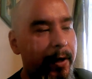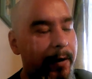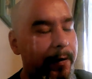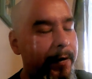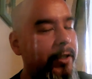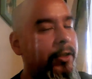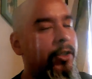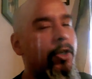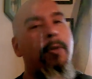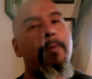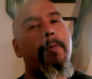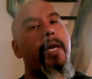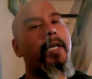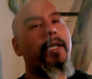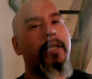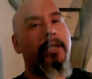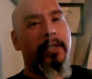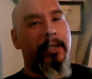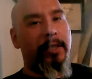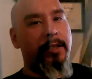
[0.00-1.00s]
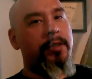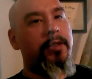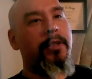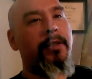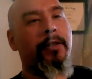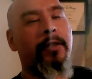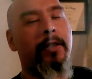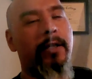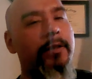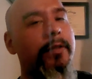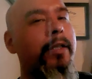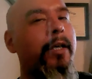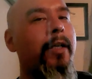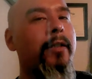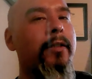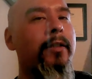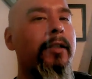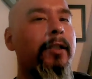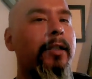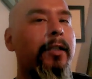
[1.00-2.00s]
and they, they don't make it easy to
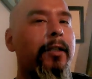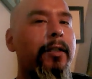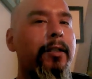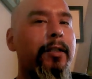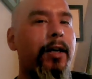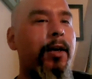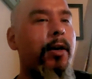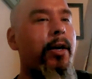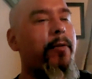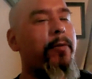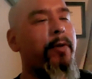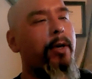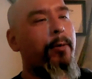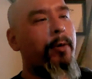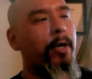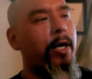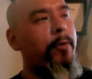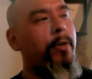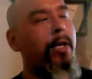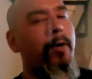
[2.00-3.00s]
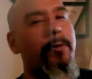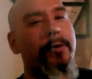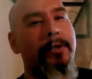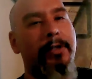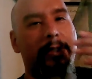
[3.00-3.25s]
contact. No, uh, I, I, I